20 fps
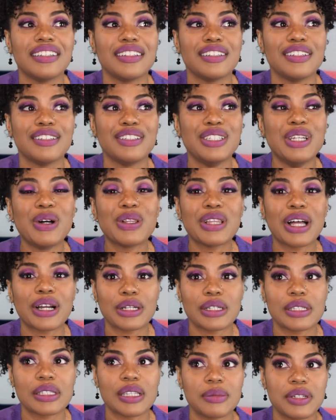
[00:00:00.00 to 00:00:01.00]
no
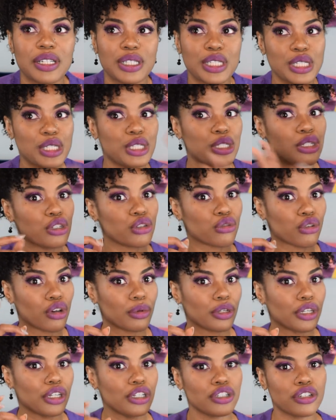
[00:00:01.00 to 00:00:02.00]
longer subject to
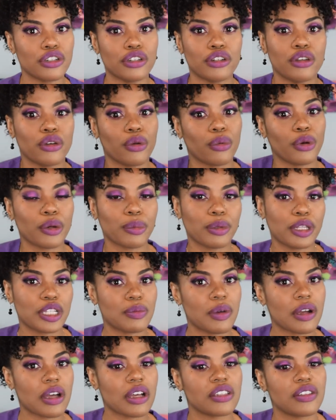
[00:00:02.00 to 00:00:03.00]
discrimination in the workplace
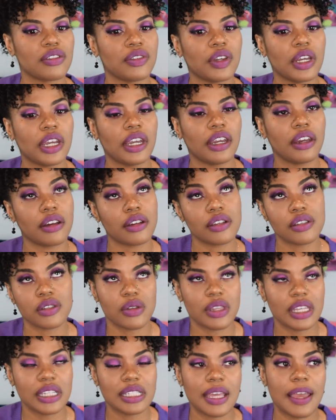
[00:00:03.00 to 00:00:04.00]
because of your hair, so
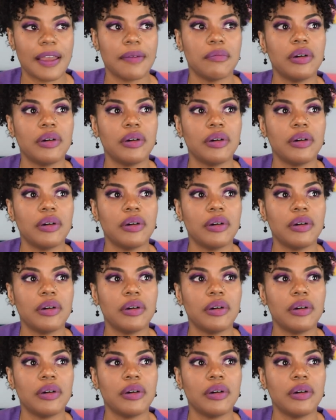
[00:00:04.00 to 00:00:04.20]
they say.